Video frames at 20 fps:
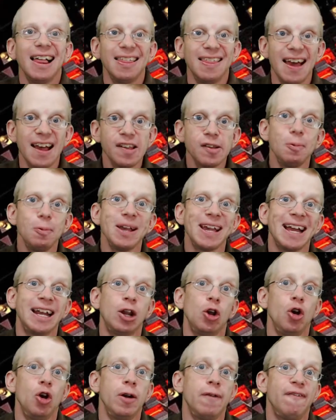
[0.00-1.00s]
Last weekend it
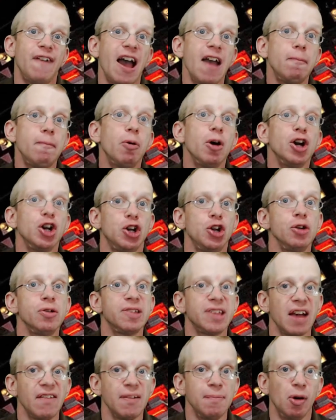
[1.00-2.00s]
earned
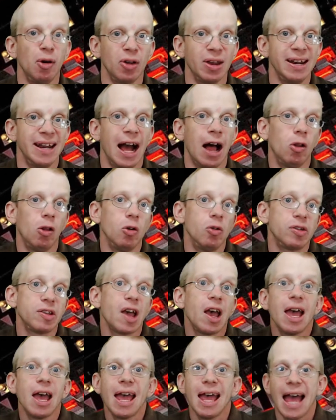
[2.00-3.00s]
$5.27 million.
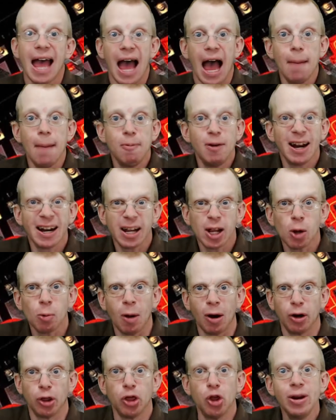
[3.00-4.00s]
I'm predicting
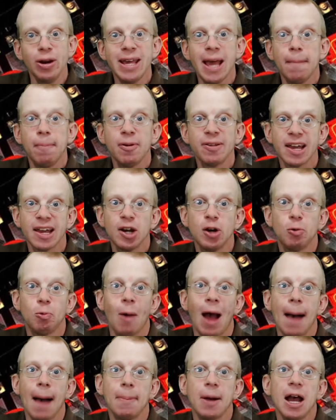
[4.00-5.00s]
around a 38%
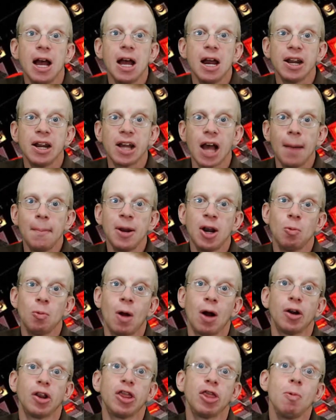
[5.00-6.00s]
drop to come in
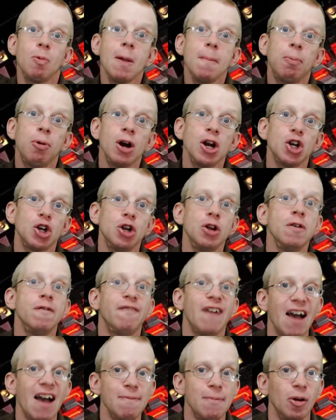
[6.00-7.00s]
around
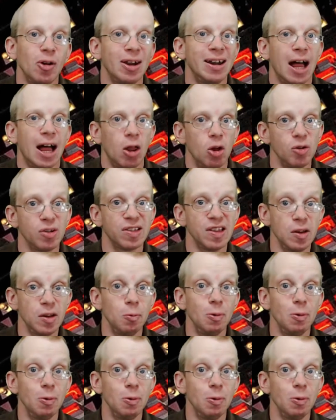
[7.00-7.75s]
$3.25 million this